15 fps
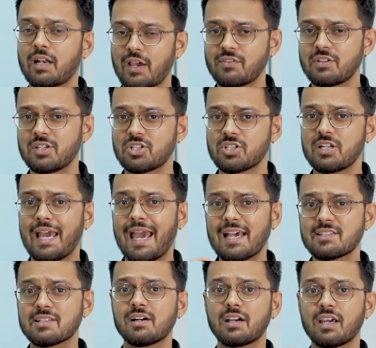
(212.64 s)
navigation
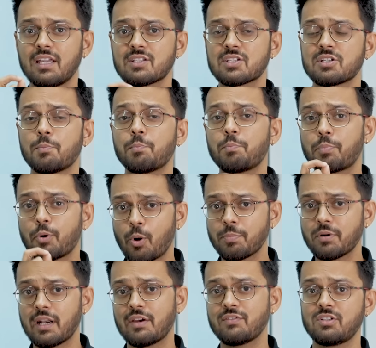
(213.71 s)
as against the
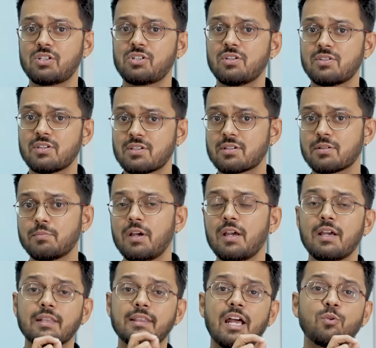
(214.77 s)
proper navigation system
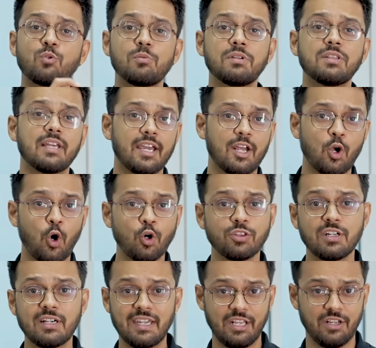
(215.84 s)
that will be there on
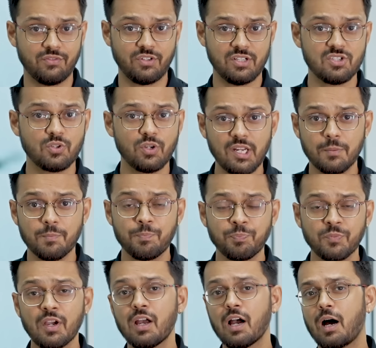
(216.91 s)
the TFT screen.
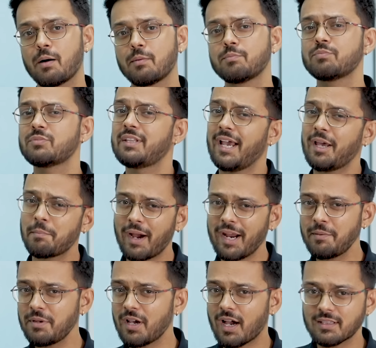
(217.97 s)
There
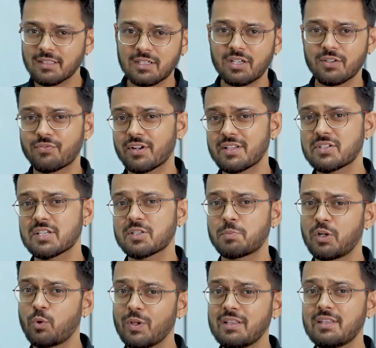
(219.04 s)
might be other differences
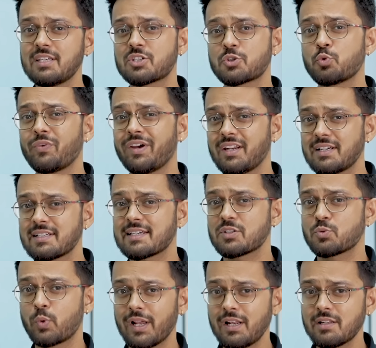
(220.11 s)
between these two variants as
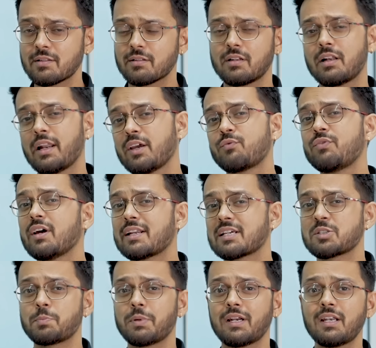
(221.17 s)
well, like we are
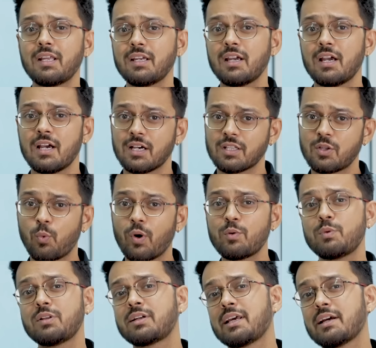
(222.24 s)
expecting the one
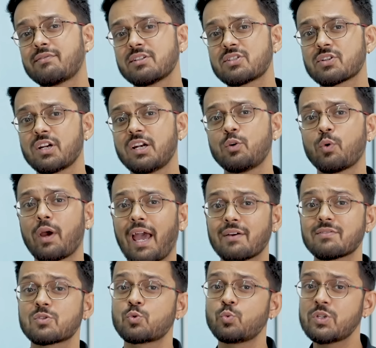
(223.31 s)
with TFT screen to have
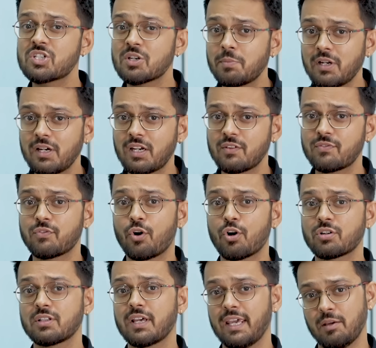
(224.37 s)
switchability
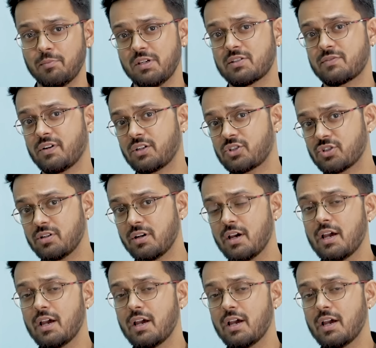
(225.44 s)
for the ABS function,